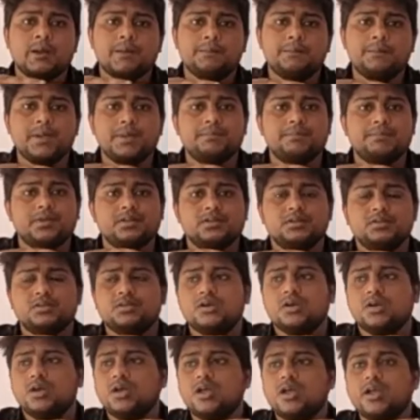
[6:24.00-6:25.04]
people
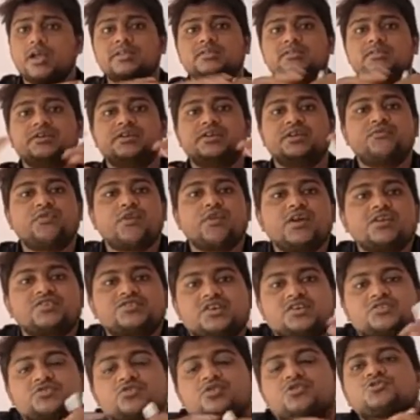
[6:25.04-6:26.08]
in the different
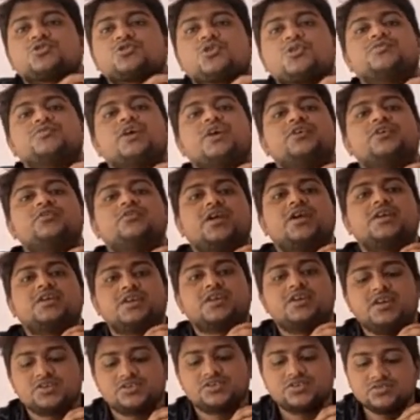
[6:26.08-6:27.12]
sectors of the
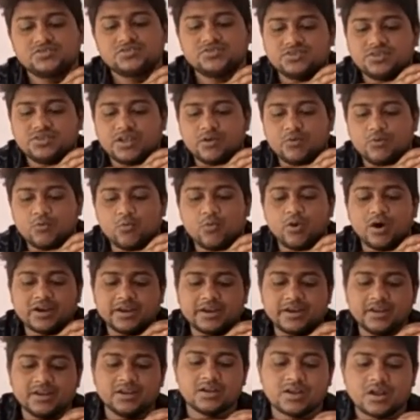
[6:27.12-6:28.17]
United Nations, they are
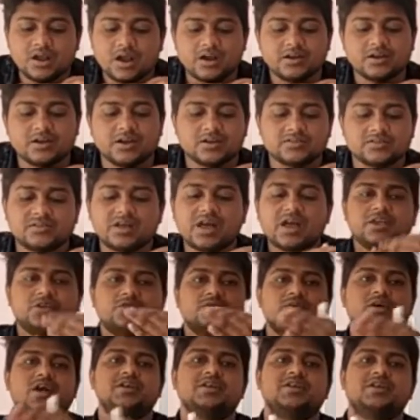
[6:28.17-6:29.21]
working under the
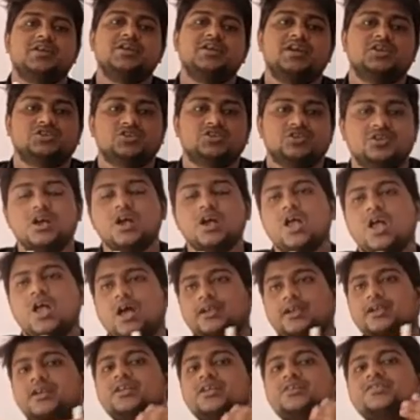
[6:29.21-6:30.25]
United Nations,
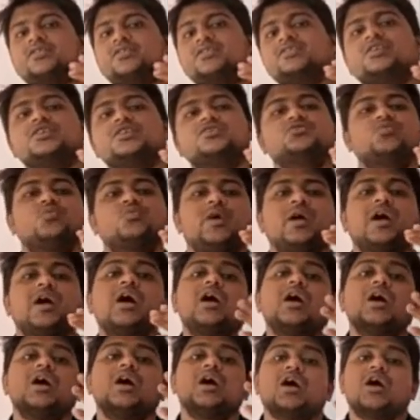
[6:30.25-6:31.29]
and it is in this way
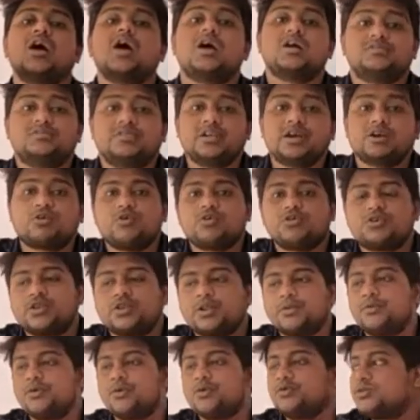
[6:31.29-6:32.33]
they
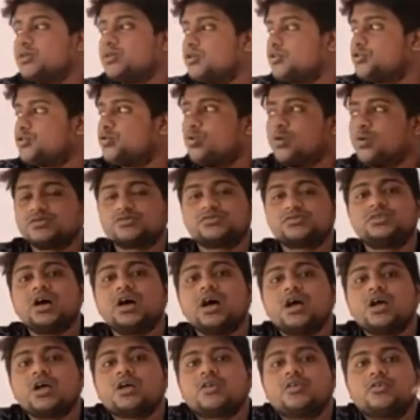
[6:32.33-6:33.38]
contribute towards
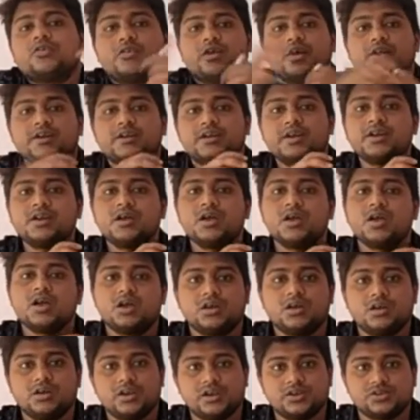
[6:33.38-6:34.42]
the United
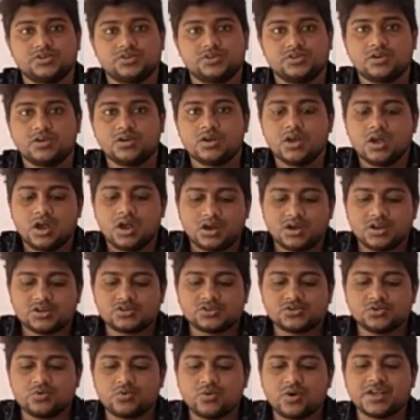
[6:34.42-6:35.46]
Nations.
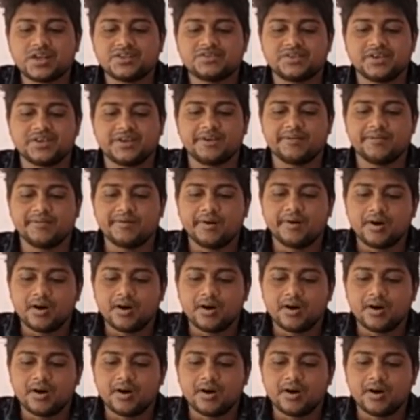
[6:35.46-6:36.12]
Understood what I say?